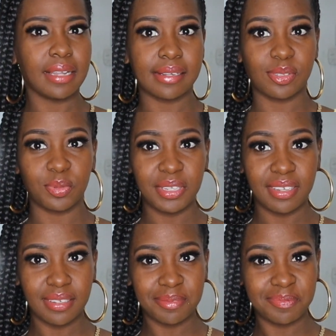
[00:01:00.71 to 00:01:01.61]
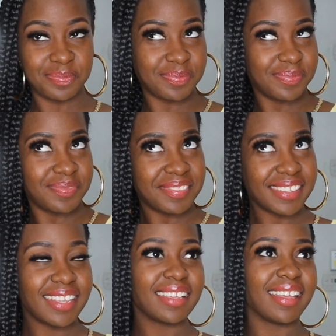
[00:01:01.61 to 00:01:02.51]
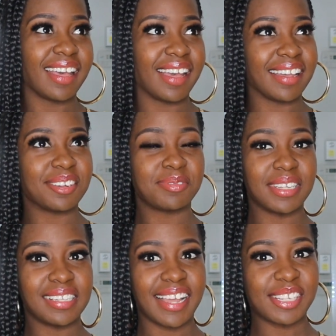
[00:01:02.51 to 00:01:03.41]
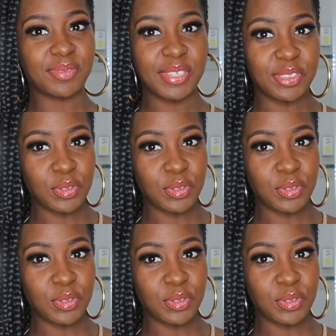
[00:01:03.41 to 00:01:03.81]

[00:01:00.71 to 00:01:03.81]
last week. I got them last week